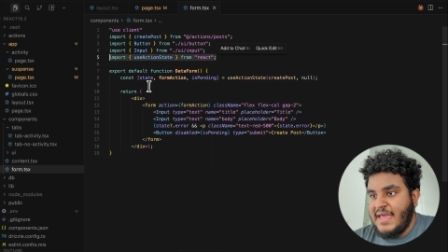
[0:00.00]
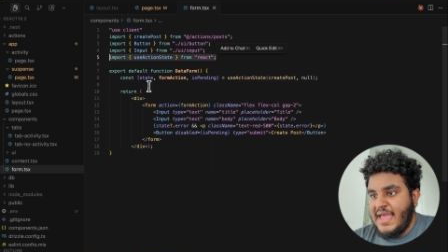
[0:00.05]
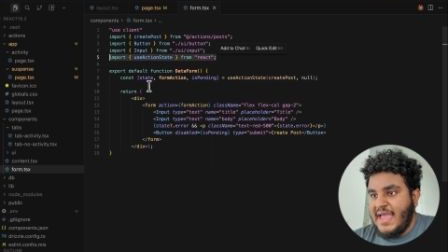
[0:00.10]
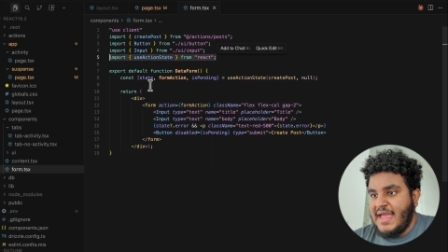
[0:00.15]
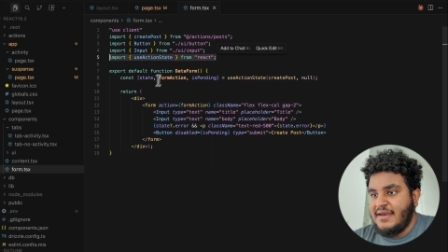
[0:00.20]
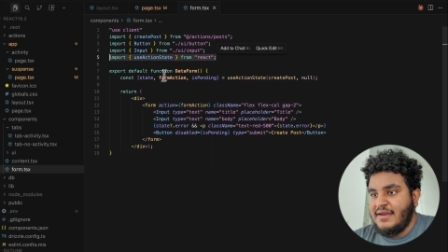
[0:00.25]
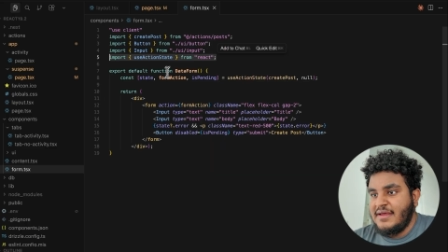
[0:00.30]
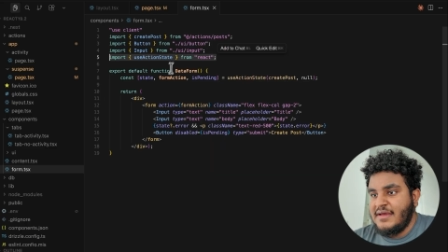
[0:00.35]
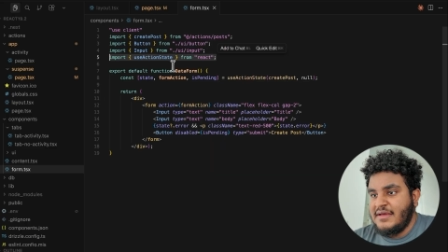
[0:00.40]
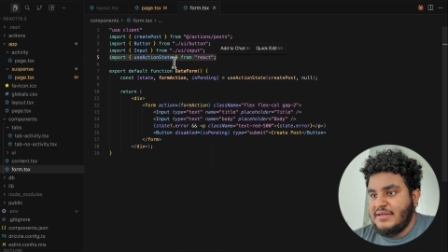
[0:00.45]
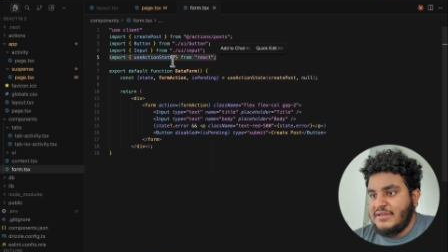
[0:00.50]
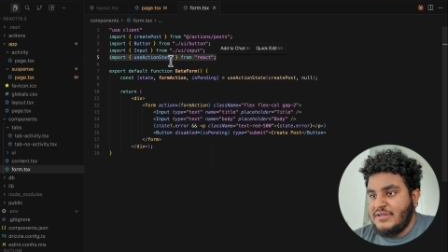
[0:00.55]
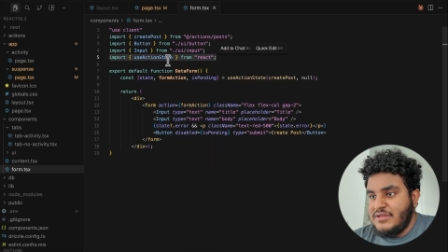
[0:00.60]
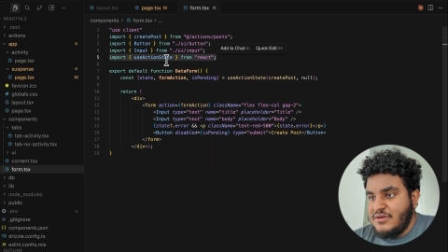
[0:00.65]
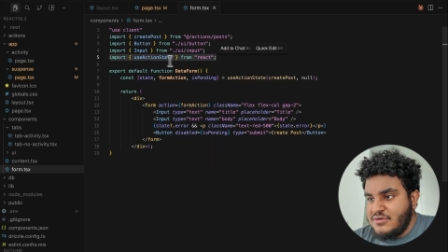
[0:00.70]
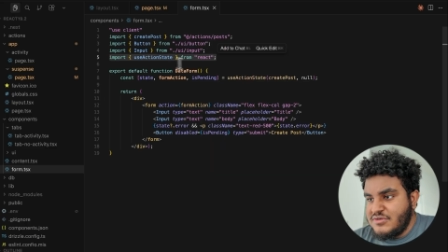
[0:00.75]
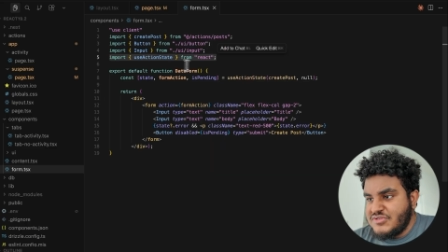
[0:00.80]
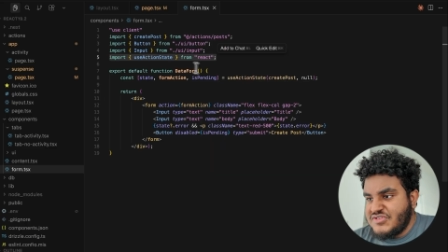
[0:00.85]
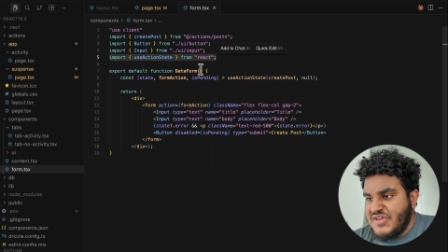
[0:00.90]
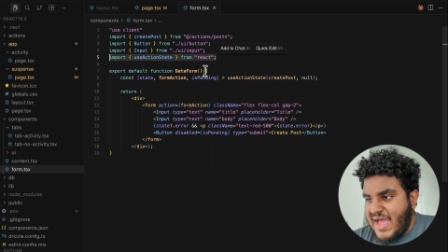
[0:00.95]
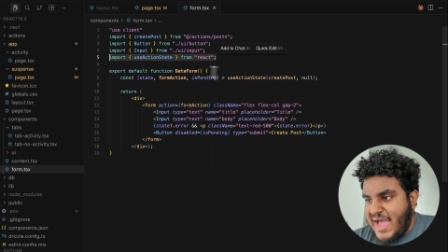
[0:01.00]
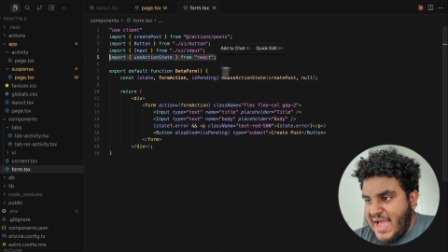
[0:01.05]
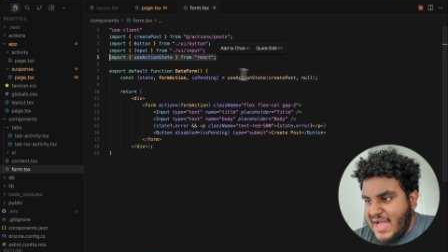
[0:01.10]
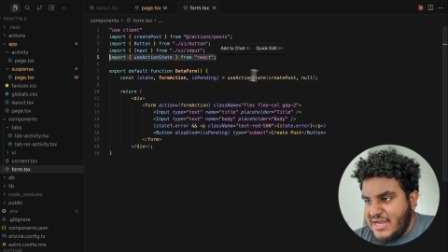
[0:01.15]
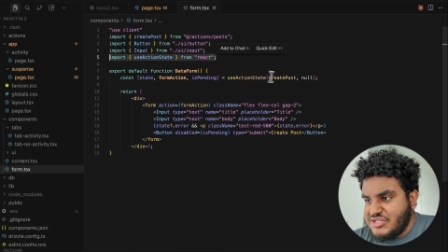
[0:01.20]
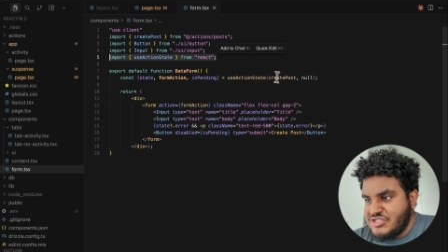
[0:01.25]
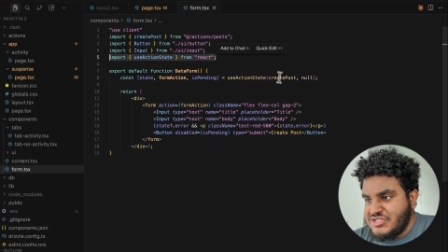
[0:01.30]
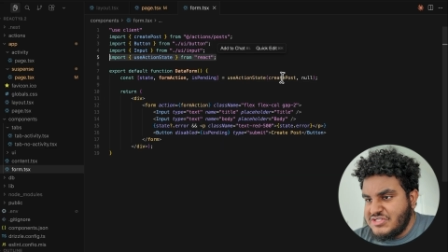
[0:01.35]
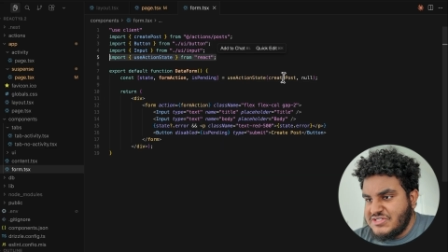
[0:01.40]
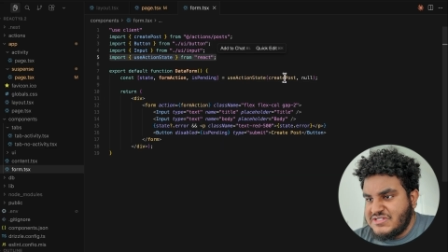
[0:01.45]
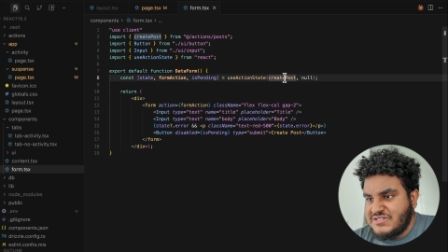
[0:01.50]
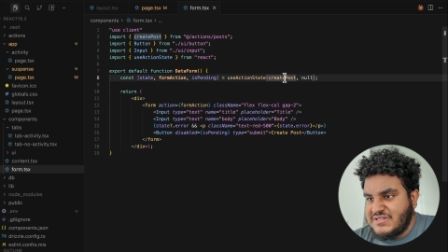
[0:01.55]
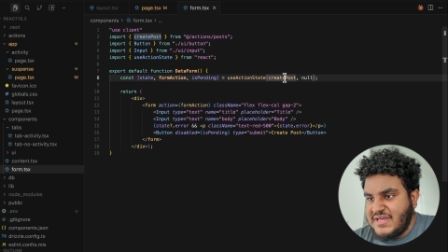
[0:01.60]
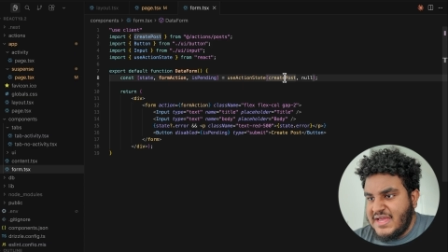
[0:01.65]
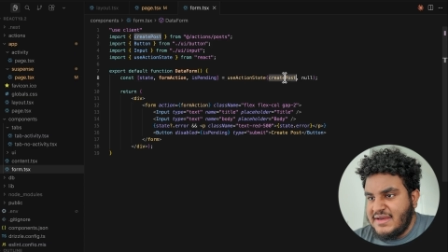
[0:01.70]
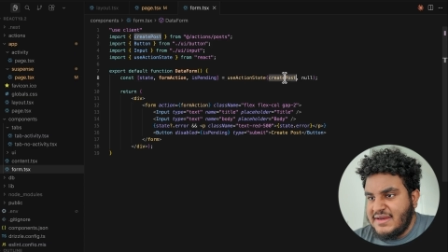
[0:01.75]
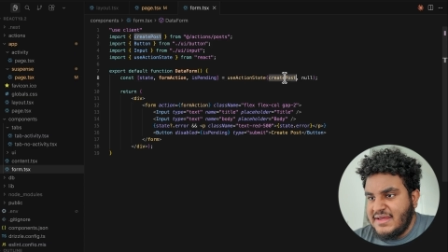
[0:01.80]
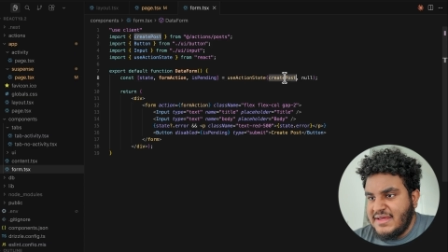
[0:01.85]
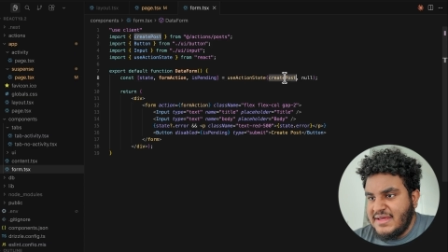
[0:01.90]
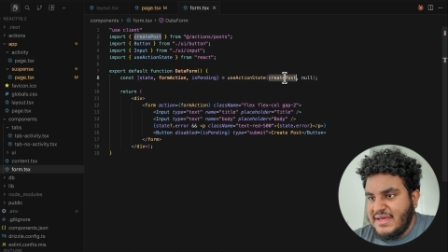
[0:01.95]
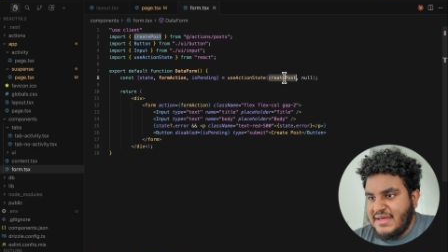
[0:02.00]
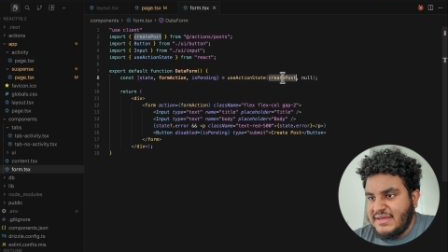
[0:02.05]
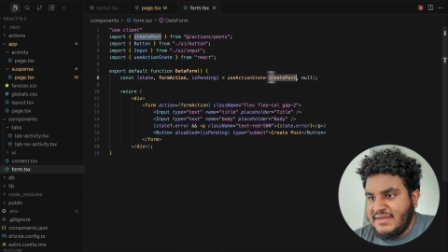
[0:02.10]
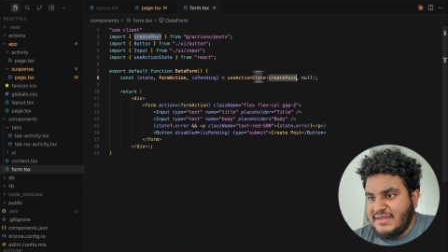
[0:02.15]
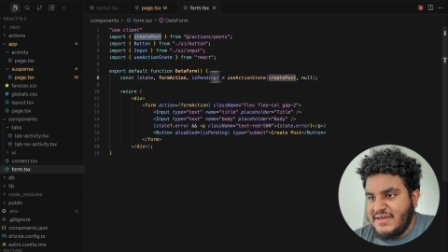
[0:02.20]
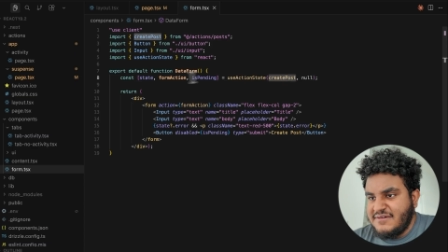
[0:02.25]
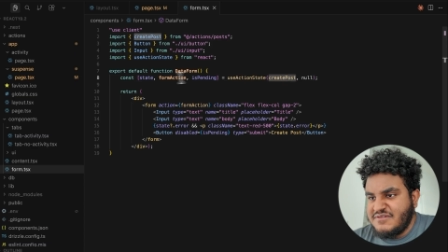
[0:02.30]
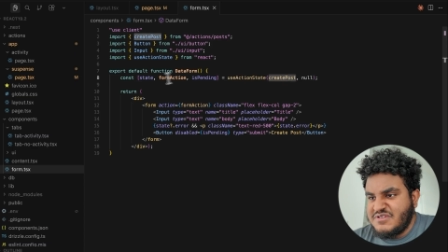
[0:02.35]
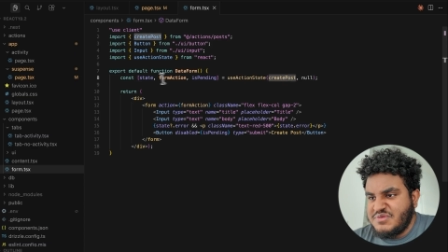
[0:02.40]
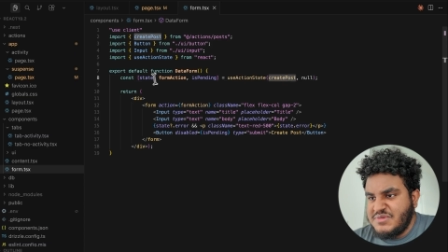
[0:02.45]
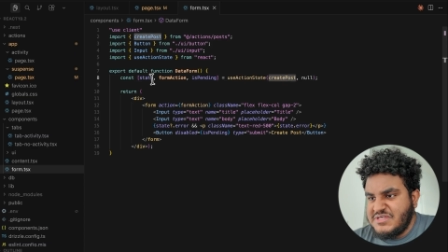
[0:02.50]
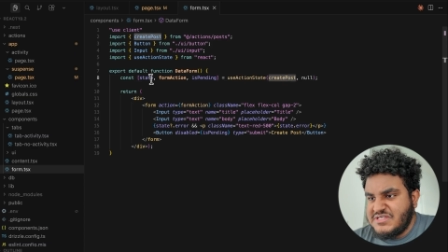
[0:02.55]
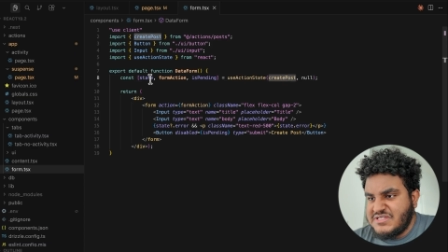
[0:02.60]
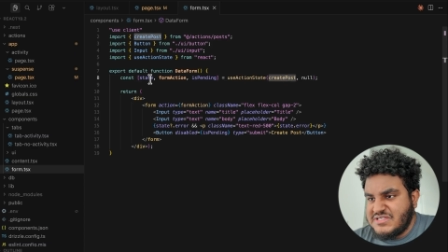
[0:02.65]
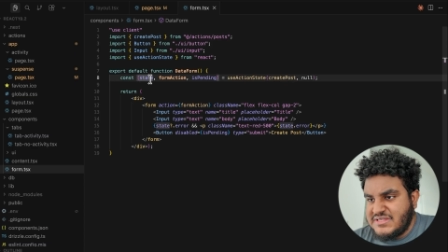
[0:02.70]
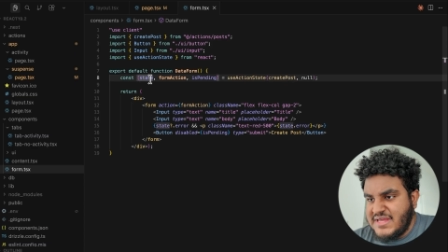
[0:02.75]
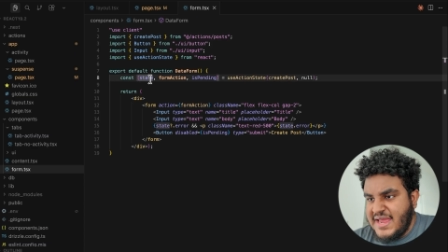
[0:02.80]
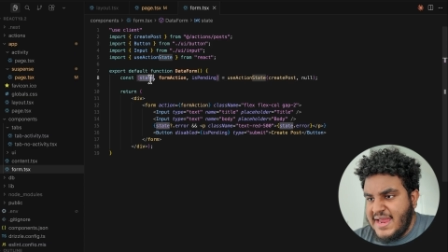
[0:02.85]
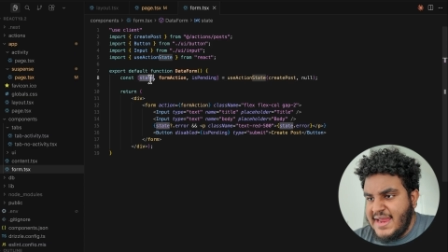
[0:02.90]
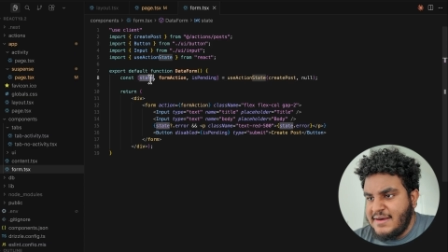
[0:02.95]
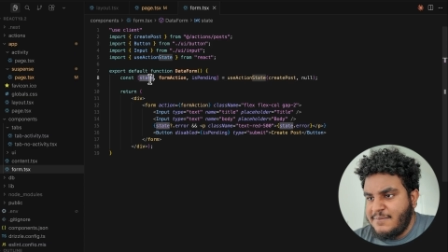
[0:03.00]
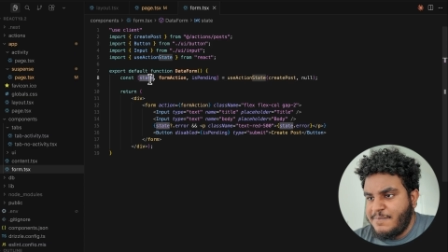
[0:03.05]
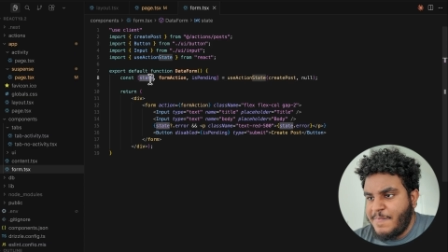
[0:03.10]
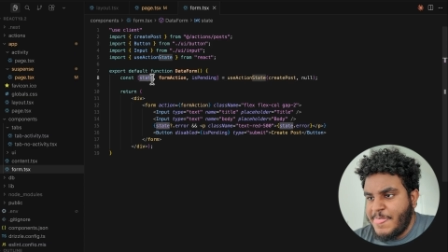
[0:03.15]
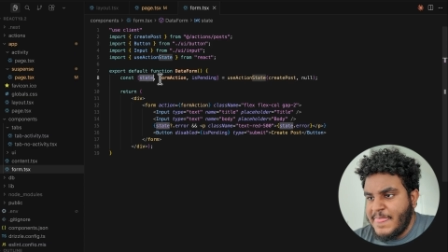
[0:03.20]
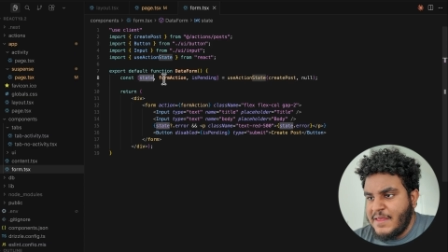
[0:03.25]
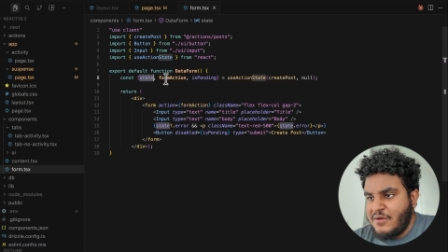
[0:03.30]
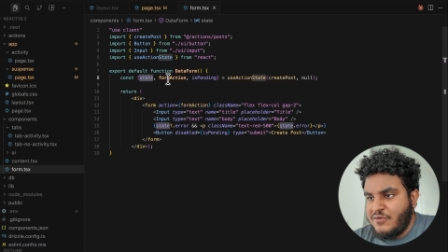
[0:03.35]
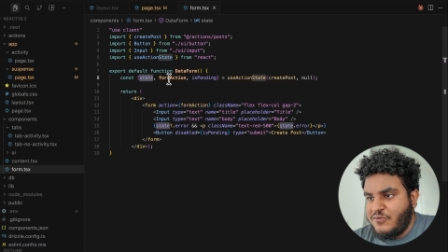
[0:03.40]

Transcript: And useActionState gives me state,